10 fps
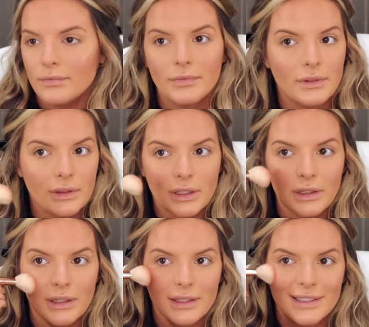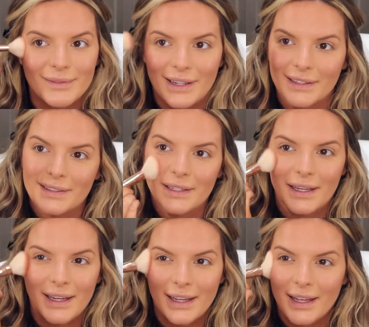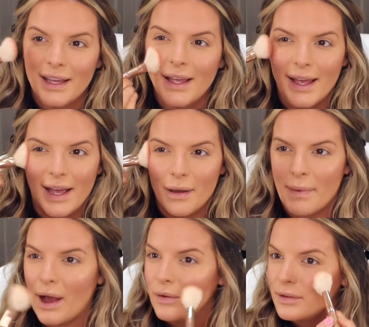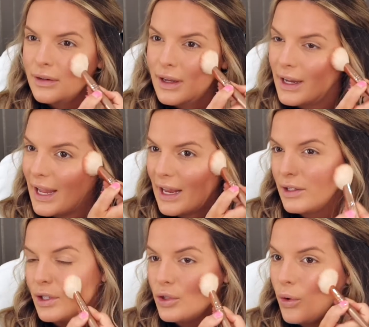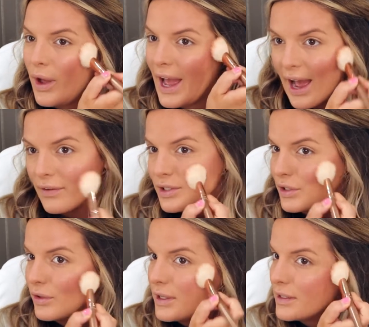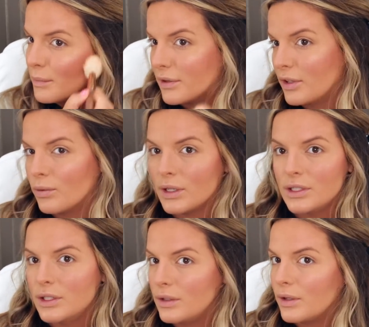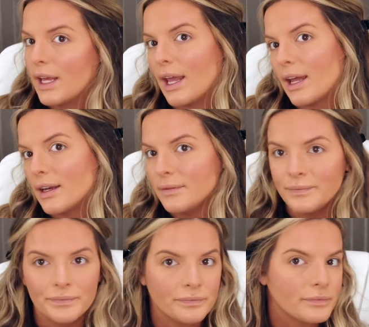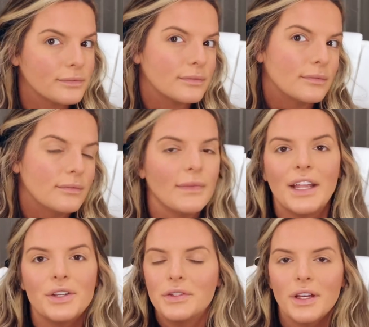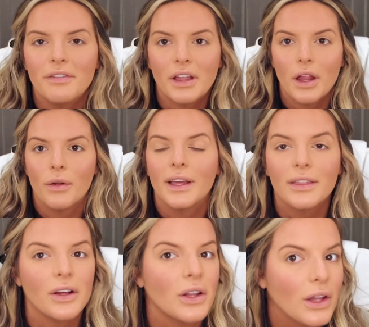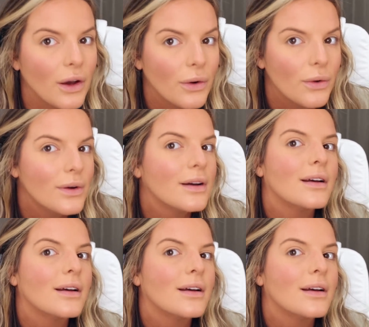literally the smallest amount. Again, you don't have to do this, but if you wanted to, you can. And you still have the glow. Like the glow,